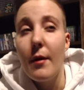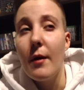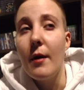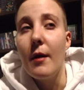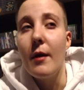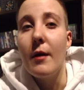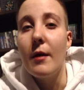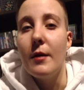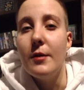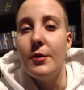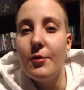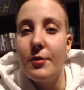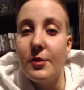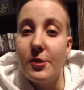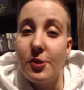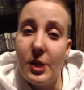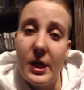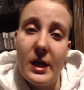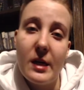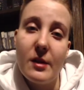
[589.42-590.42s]
and you can
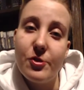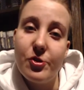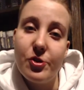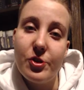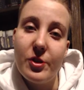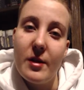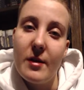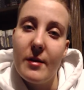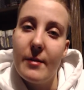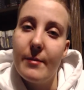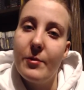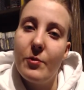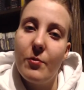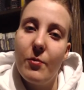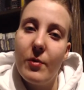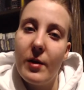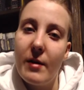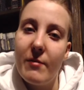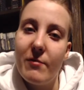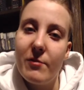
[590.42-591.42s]
challenge them and
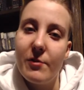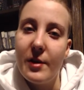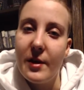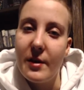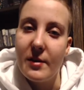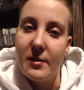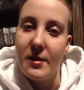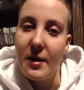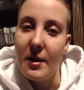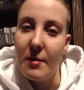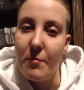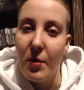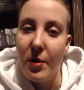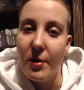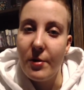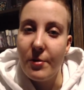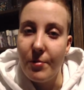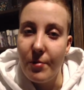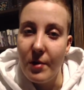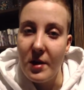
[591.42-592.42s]
whatever. They can take
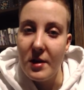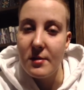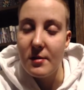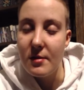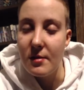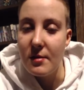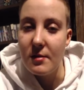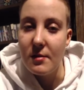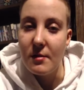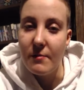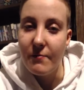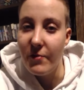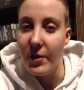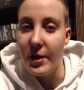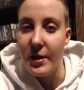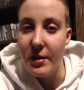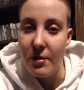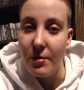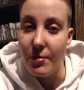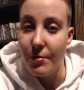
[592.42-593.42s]
part in races,
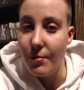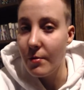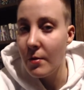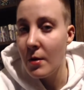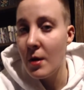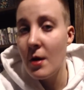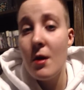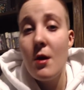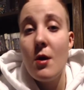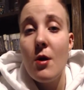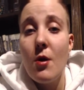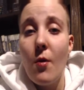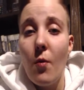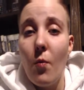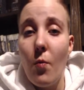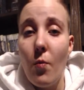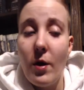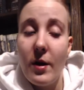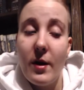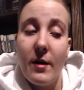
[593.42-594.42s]
invite you,
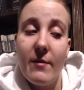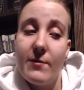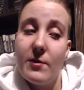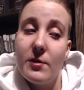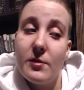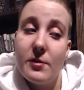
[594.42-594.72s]
whatever.